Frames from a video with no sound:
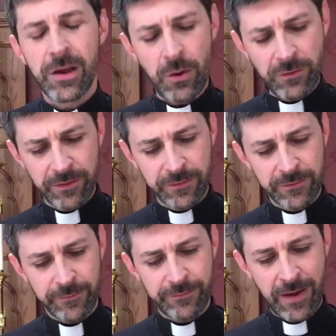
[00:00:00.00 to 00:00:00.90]
Go to
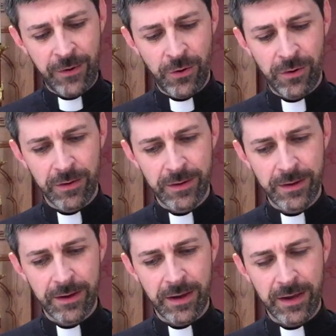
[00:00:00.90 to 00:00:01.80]
this final
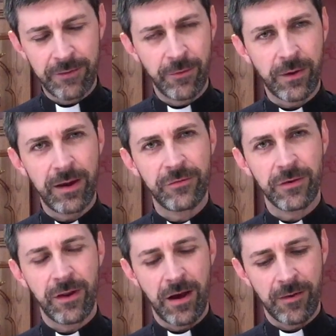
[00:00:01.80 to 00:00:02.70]

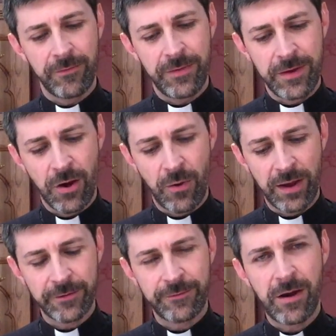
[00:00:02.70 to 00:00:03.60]
invocation of the O
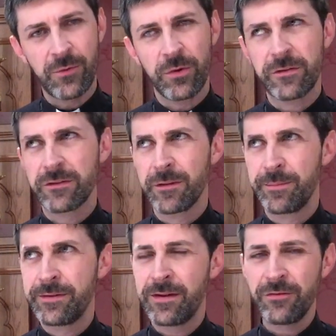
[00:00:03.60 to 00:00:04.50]
antiphon, which is the
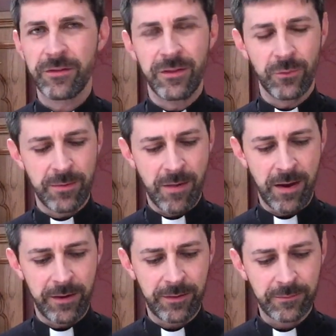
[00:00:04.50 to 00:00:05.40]
petition that we
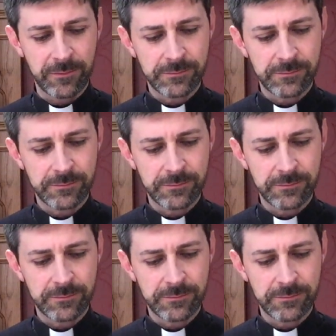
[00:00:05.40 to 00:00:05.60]
make.